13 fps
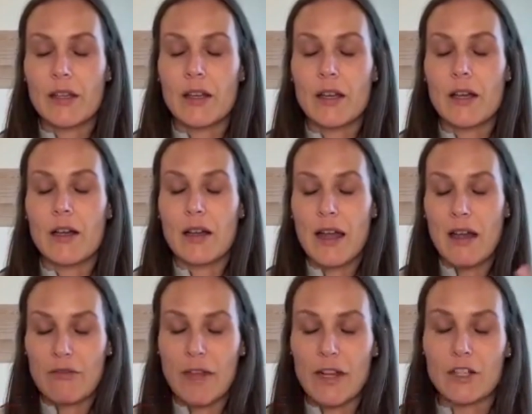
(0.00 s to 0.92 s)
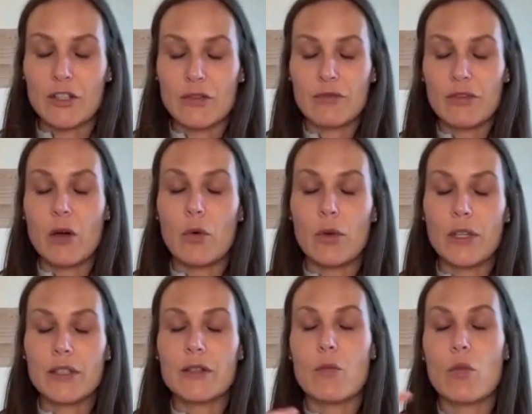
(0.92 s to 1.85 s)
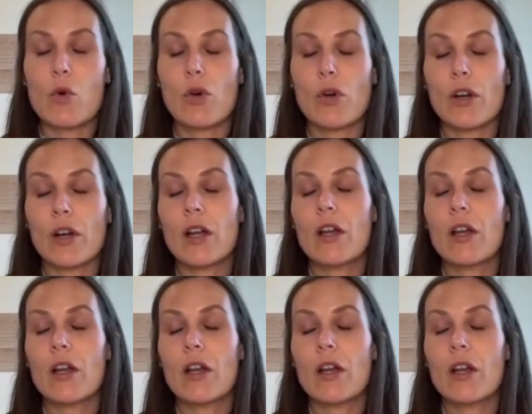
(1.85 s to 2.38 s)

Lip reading: have energy flowing, the more